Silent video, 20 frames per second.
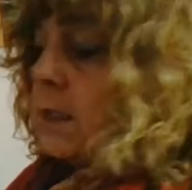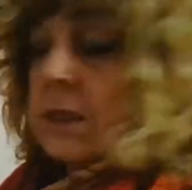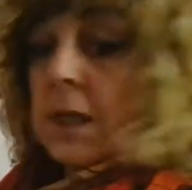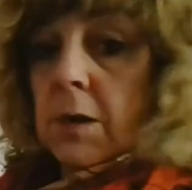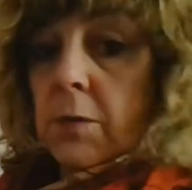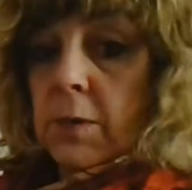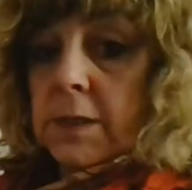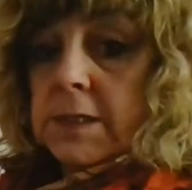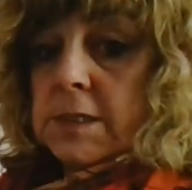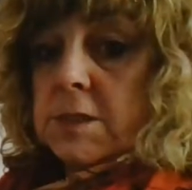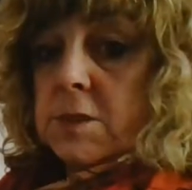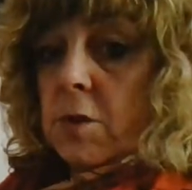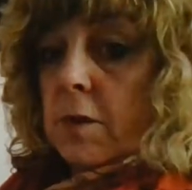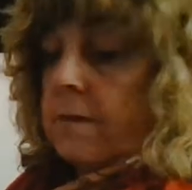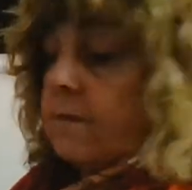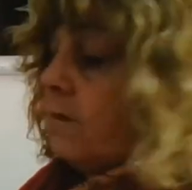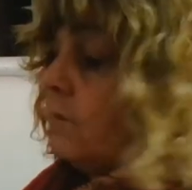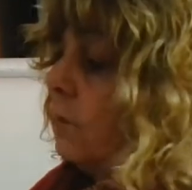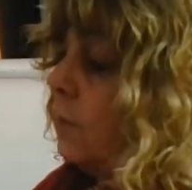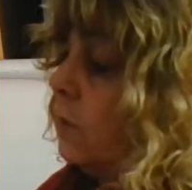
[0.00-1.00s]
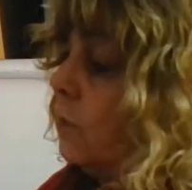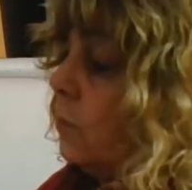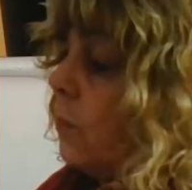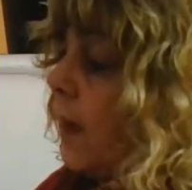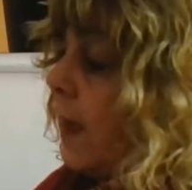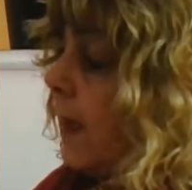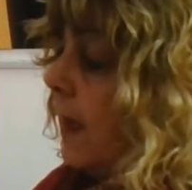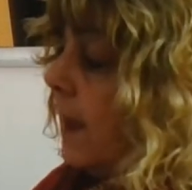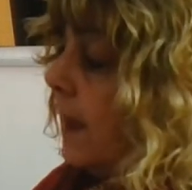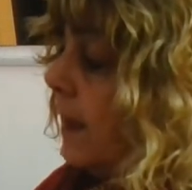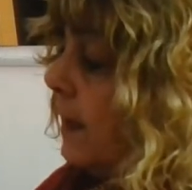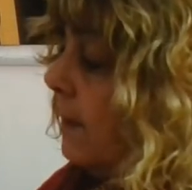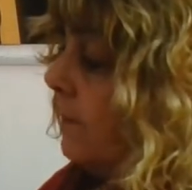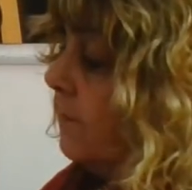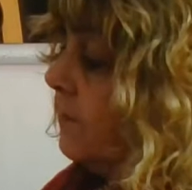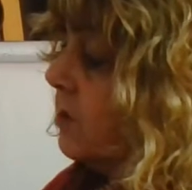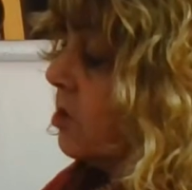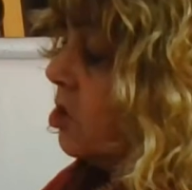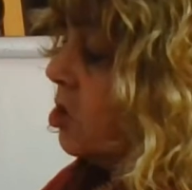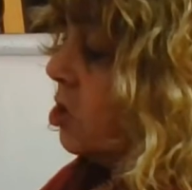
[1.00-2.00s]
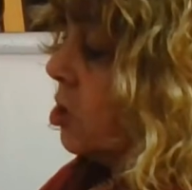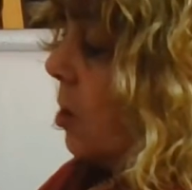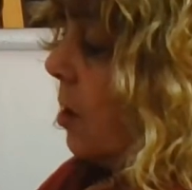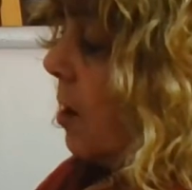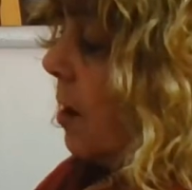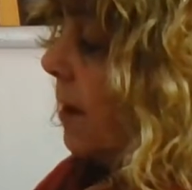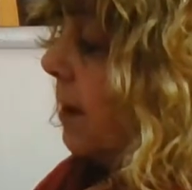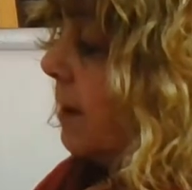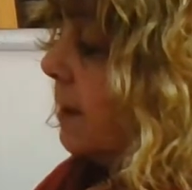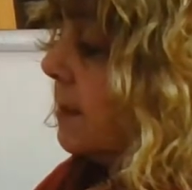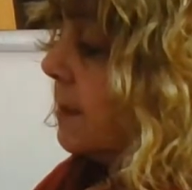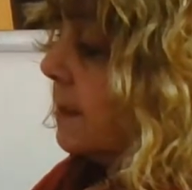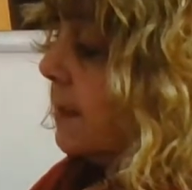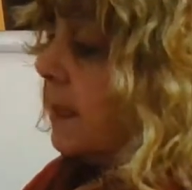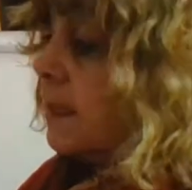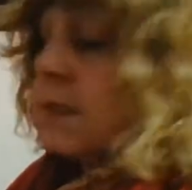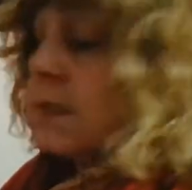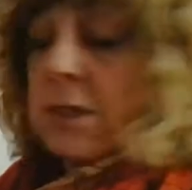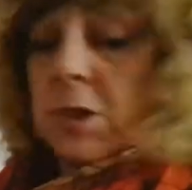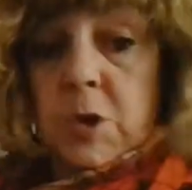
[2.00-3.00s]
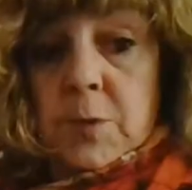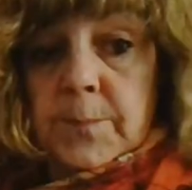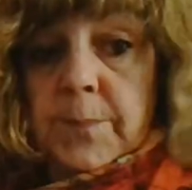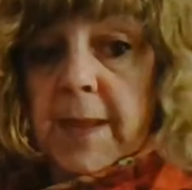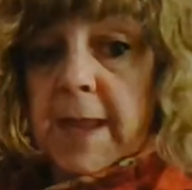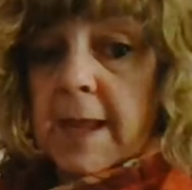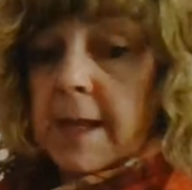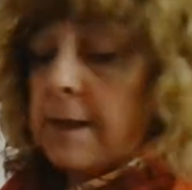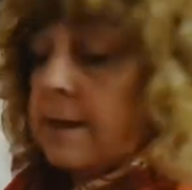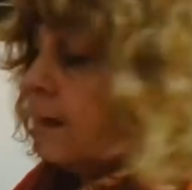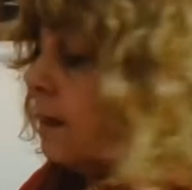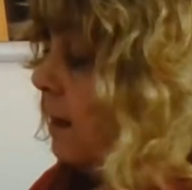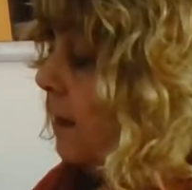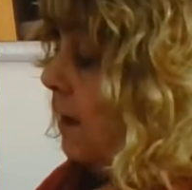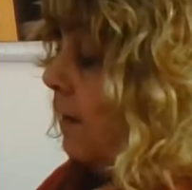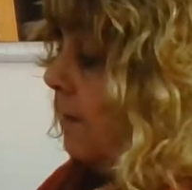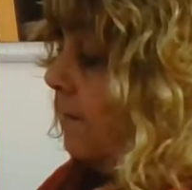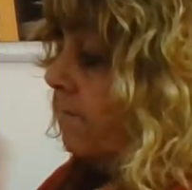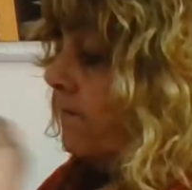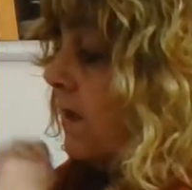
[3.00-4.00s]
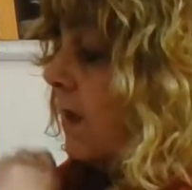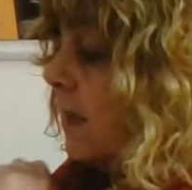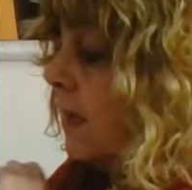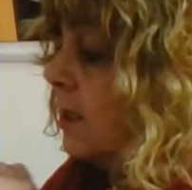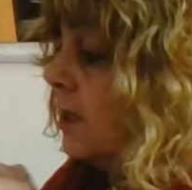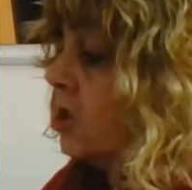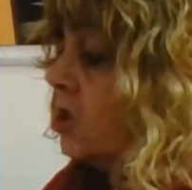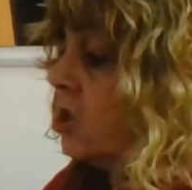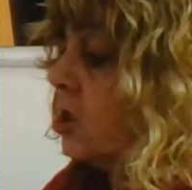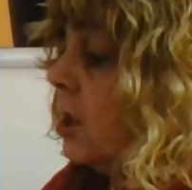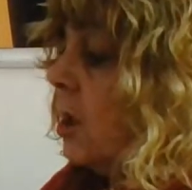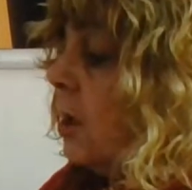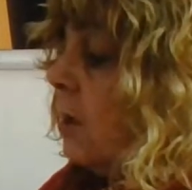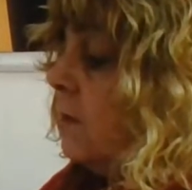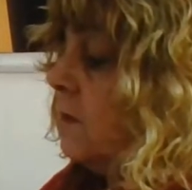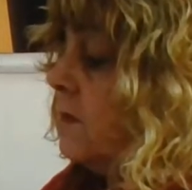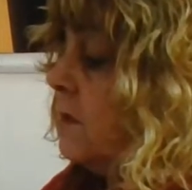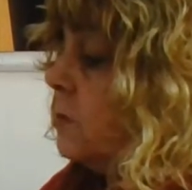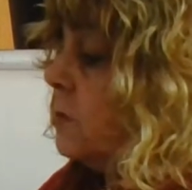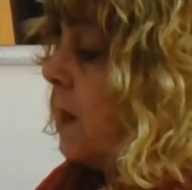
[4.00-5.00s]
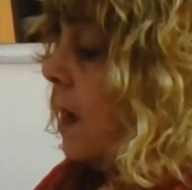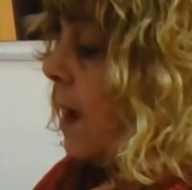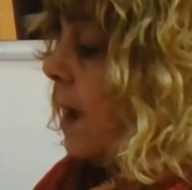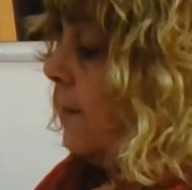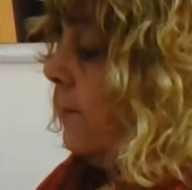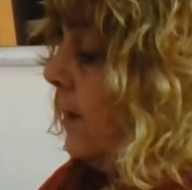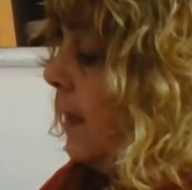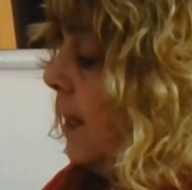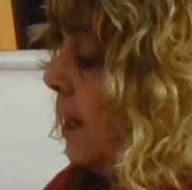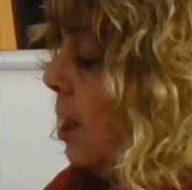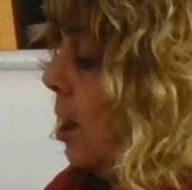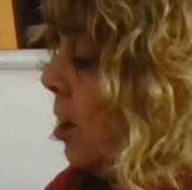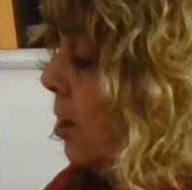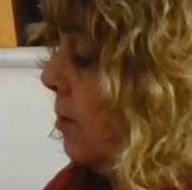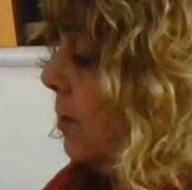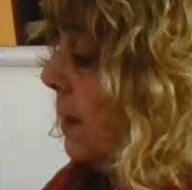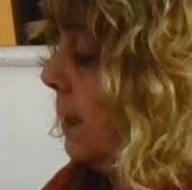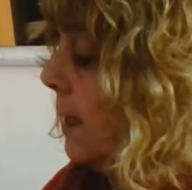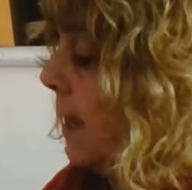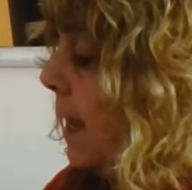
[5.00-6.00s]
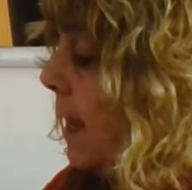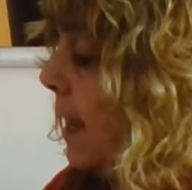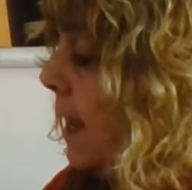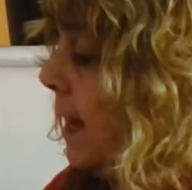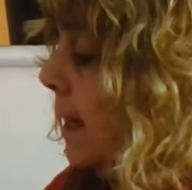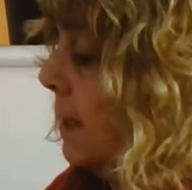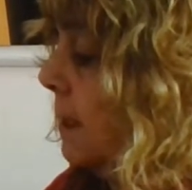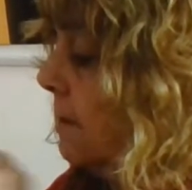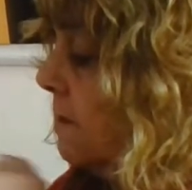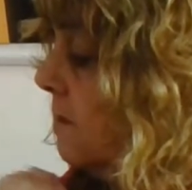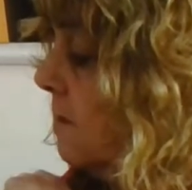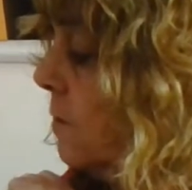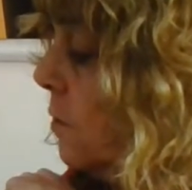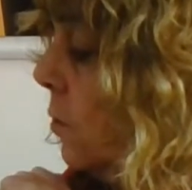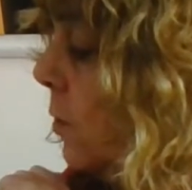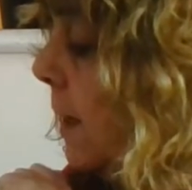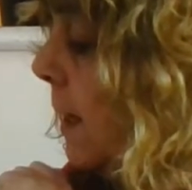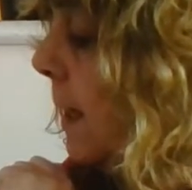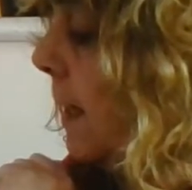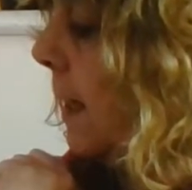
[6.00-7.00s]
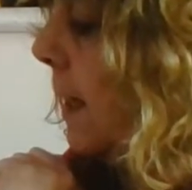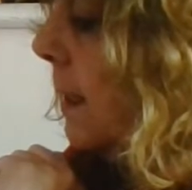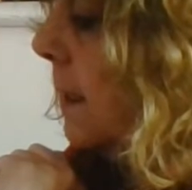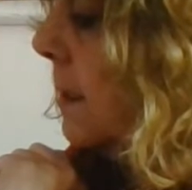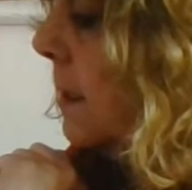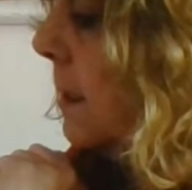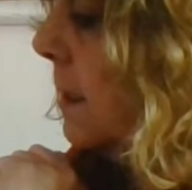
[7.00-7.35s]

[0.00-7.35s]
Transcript: So it starts with wave, shark, sea serpent, fish, tsunami, hurricane, a squid,